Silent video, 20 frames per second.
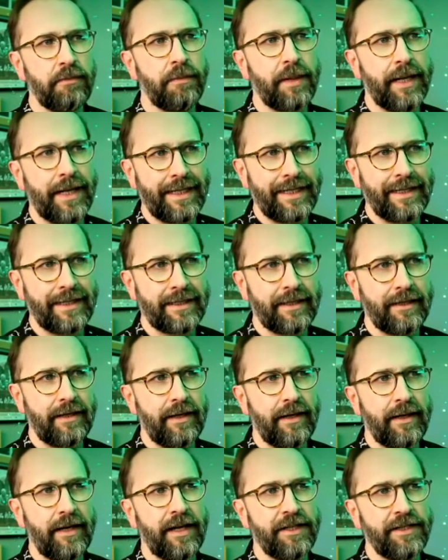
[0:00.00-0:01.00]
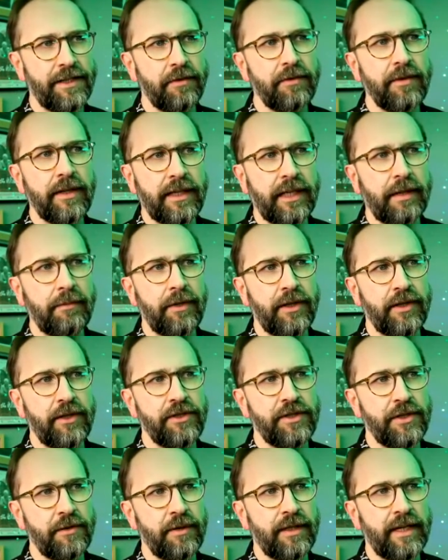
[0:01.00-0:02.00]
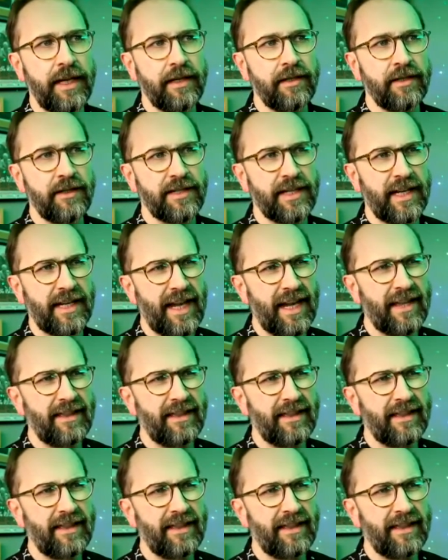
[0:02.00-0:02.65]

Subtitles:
paint I don't think I'm going to do again, because I get